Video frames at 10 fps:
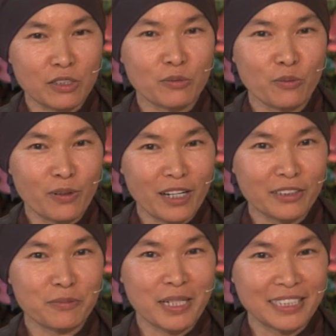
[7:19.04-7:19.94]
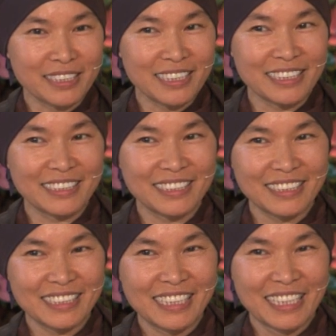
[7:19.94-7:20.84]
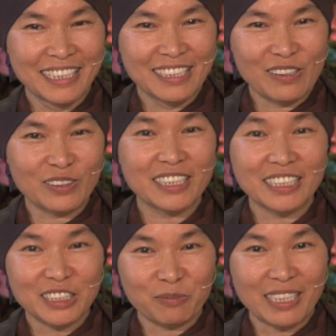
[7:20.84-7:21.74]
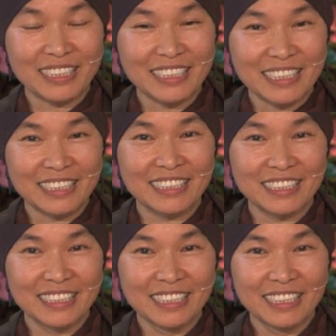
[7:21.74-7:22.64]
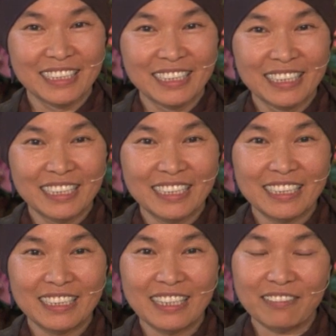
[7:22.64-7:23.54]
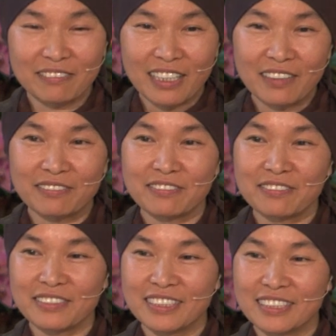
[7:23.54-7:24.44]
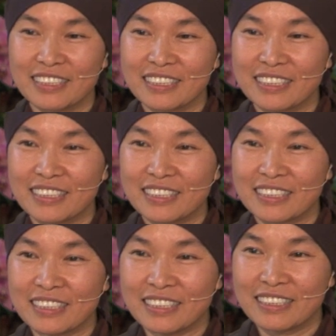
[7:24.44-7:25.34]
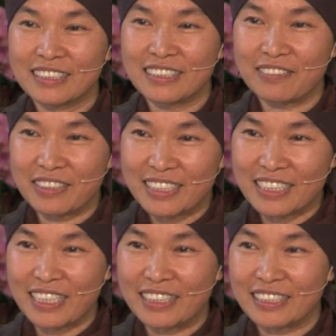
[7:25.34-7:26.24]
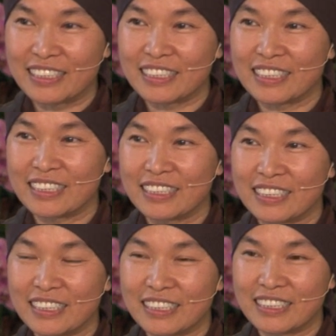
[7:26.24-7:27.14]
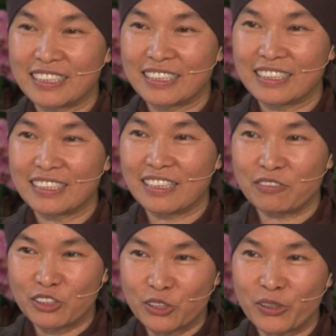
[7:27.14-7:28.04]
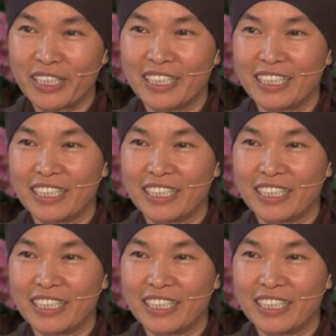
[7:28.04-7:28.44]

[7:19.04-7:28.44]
water my seeds or touch my seeds of love, of insight, of joy?